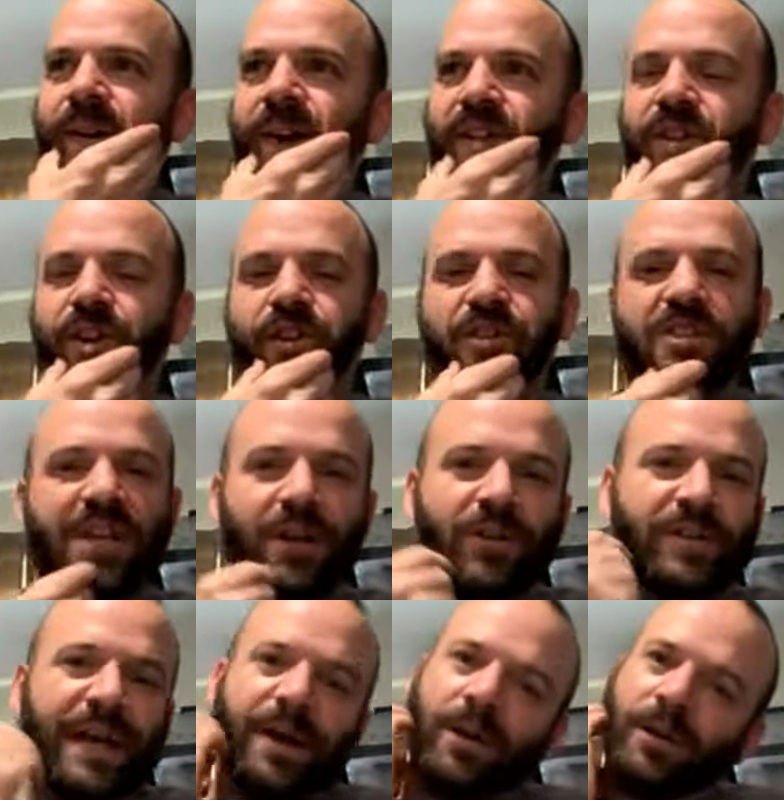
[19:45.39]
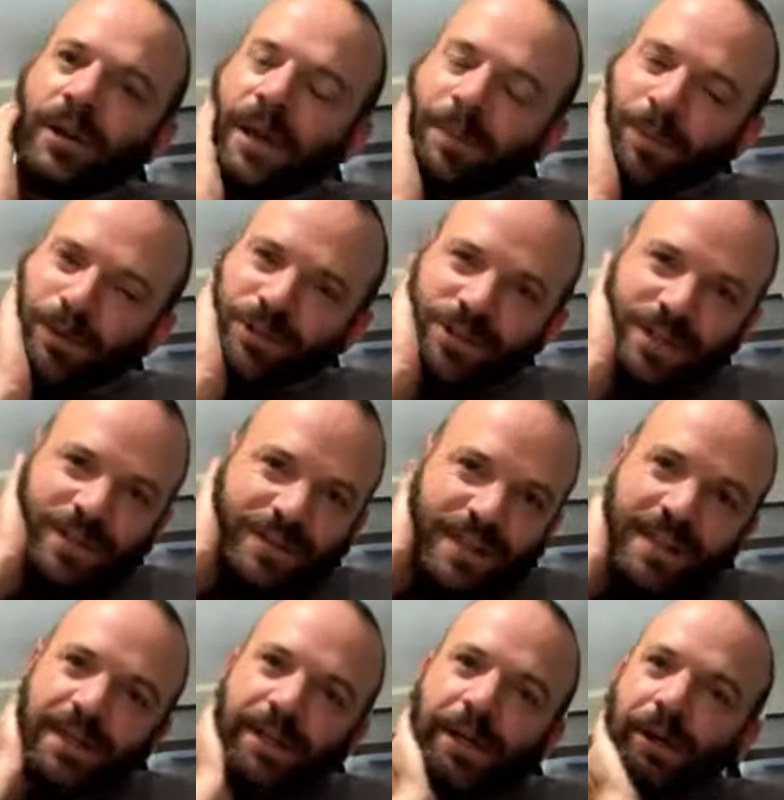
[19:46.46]
I thought you scaled down on leopards." And I was
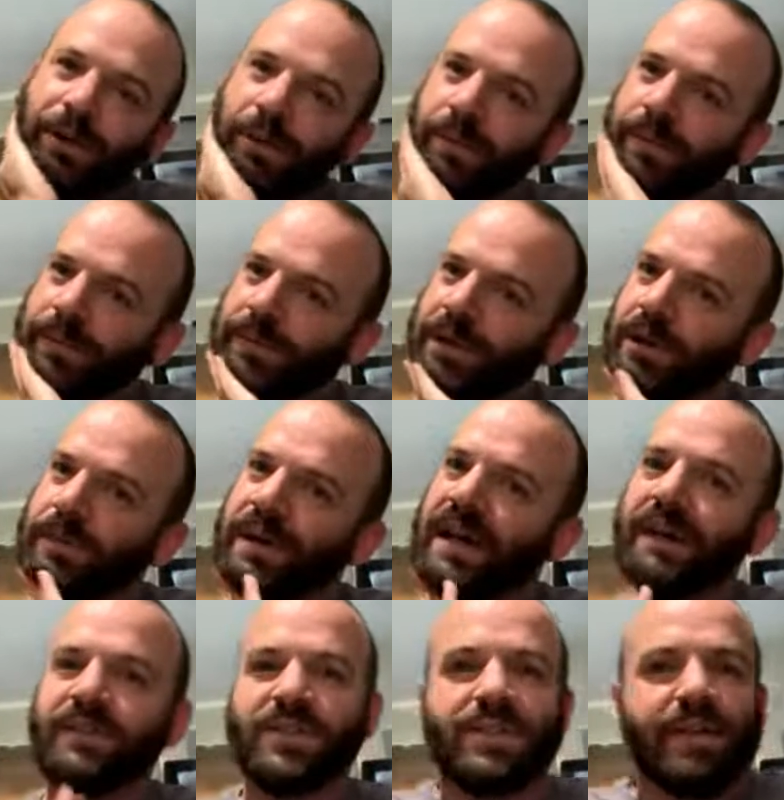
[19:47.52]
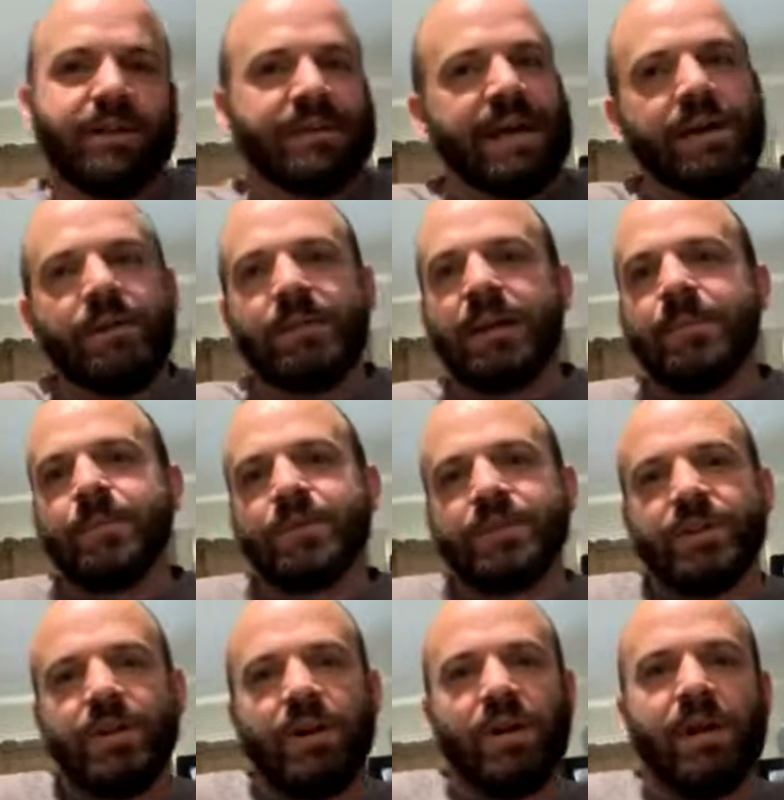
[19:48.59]
like, nope, I haven't scaled down on leopards
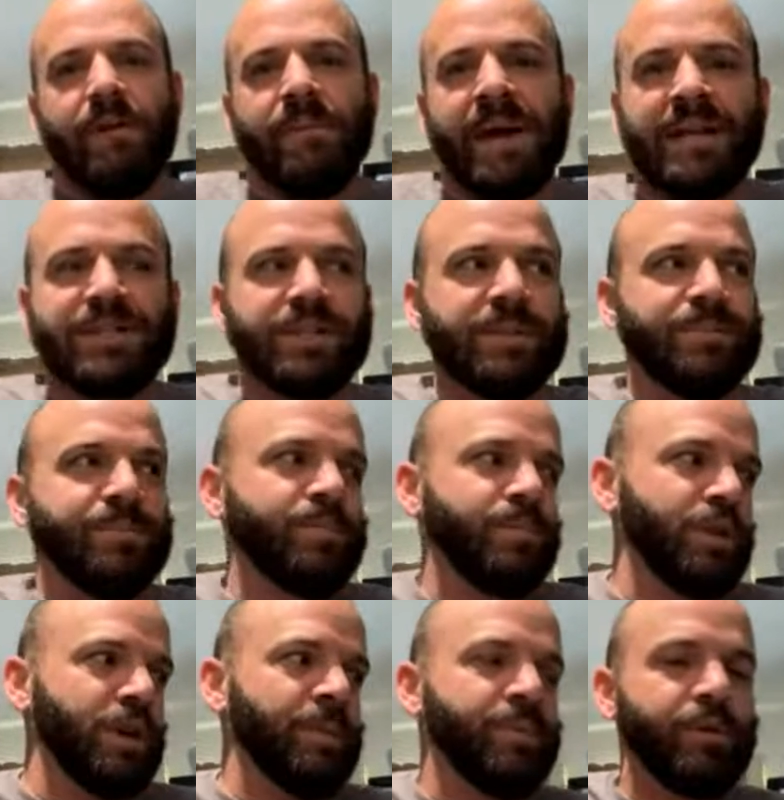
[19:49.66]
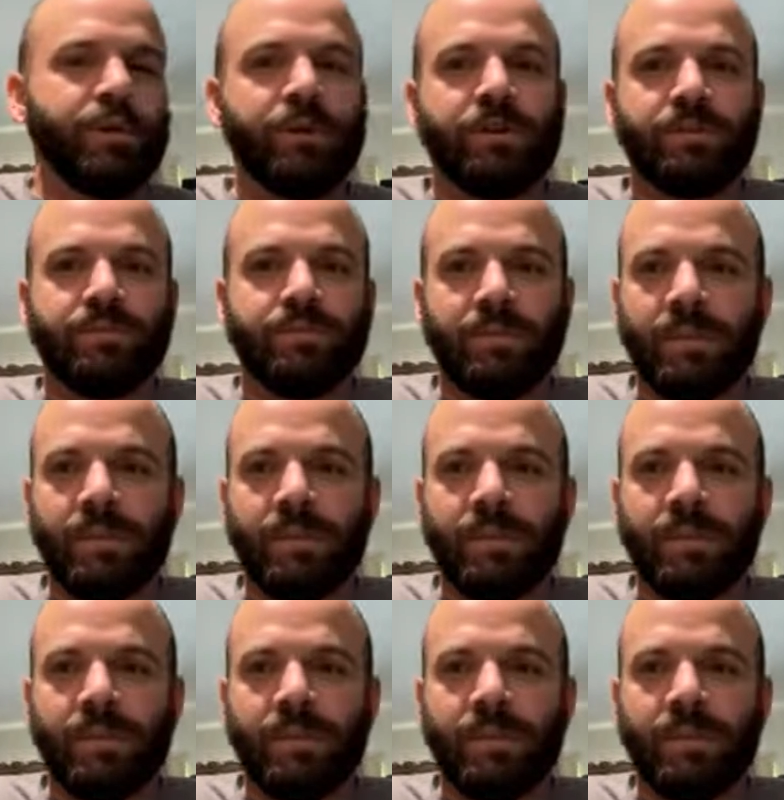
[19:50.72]
at all. I'm actually going to produce